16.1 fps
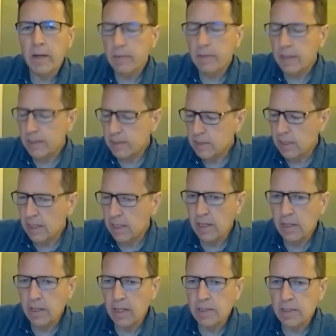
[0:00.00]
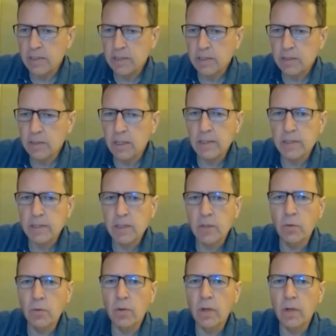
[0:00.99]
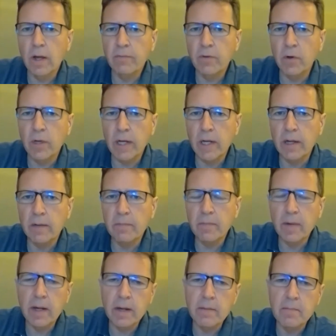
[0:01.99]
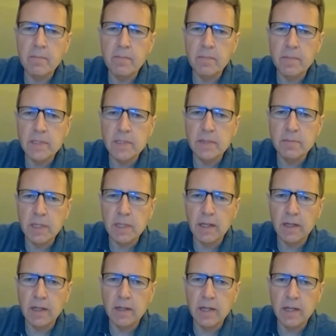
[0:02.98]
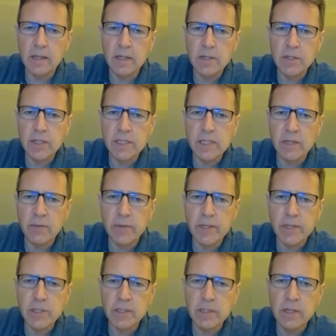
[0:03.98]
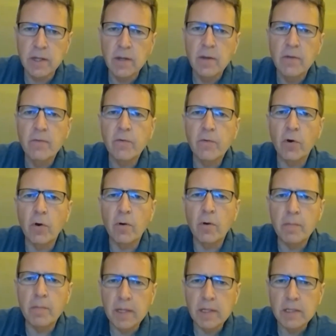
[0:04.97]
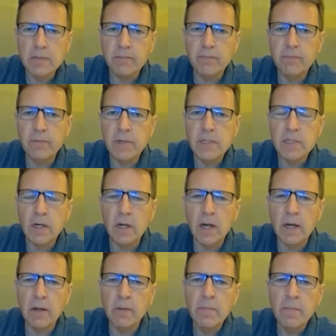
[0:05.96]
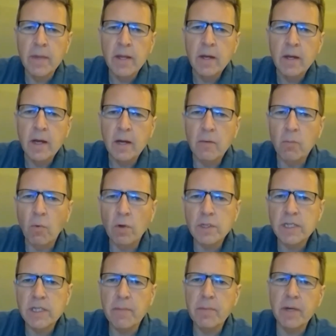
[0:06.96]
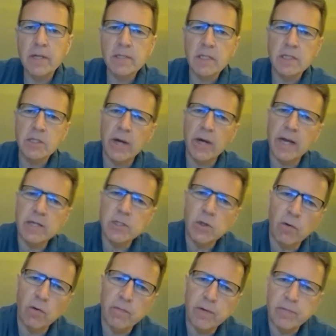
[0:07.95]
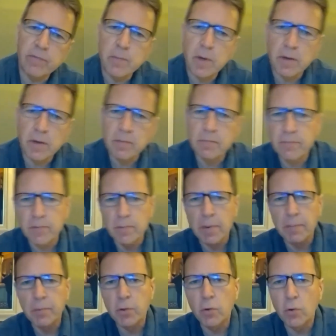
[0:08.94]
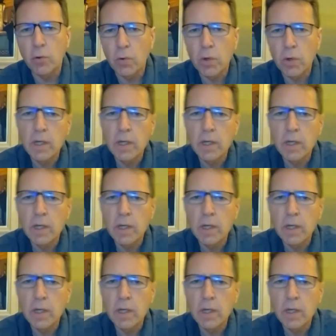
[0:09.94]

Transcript: that's uh, that's that's cool i've got a um, it seems like a, an interesting question from i think it's fraser lyle uh, what separates a scratch golfer from a from a pro